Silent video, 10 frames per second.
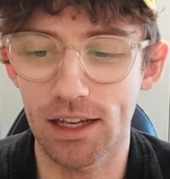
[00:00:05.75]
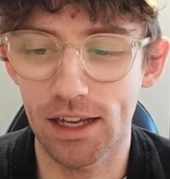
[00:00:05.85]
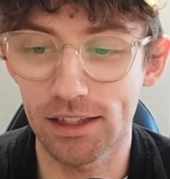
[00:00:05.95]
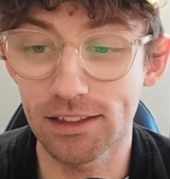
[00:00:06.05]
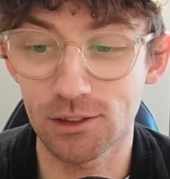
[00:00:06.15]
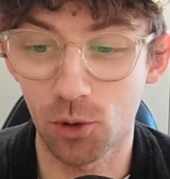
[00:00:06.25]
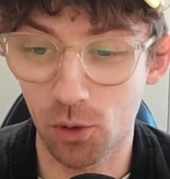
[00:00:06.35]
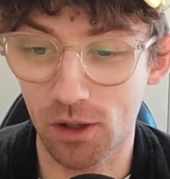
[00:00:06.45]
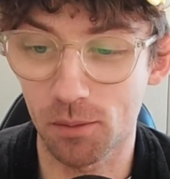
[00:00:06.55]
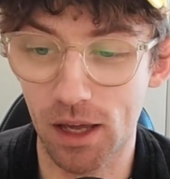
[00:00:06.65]
Uh, let's
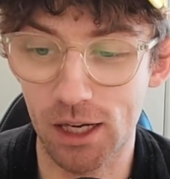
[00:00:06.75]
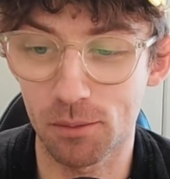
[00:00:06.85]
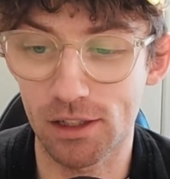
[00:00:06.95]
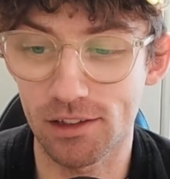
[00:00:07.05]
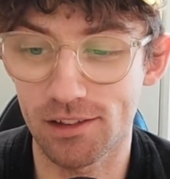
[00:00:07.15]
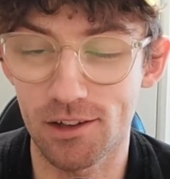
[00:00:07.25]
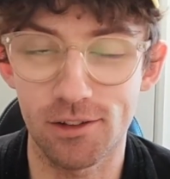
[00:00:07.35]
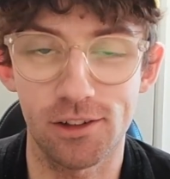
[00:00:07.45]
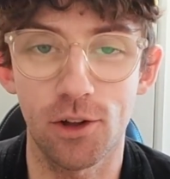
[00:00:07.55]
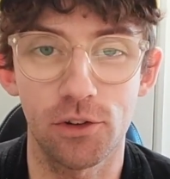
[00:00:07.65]
talk about it because there
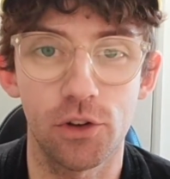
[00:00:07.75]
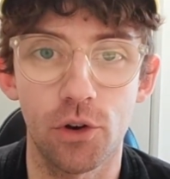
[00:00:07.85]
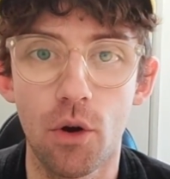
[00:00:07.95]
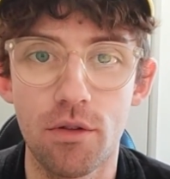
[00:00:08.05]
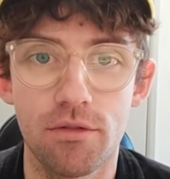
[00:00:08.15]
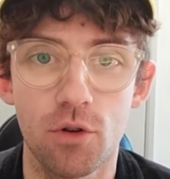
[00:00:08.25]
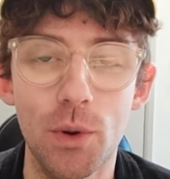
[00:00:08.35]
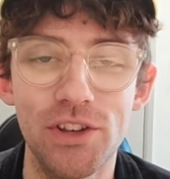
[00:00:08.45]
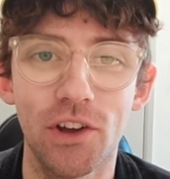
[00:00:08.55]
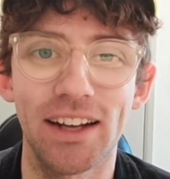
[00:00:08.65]
is a lot to go through
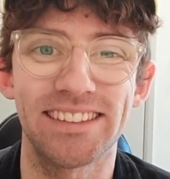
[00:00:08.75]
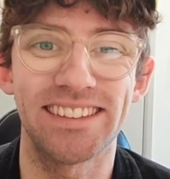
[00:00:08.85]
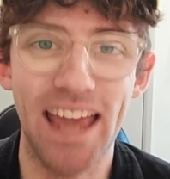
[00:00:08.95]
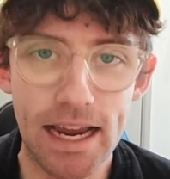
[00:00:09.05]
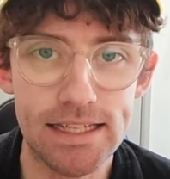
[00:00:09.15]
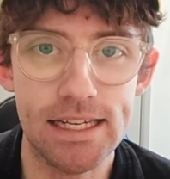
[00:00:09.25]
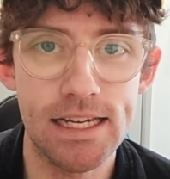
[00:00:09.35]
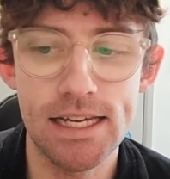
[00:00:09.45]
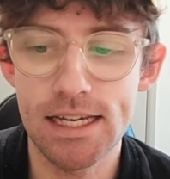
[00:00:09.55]
and dissect.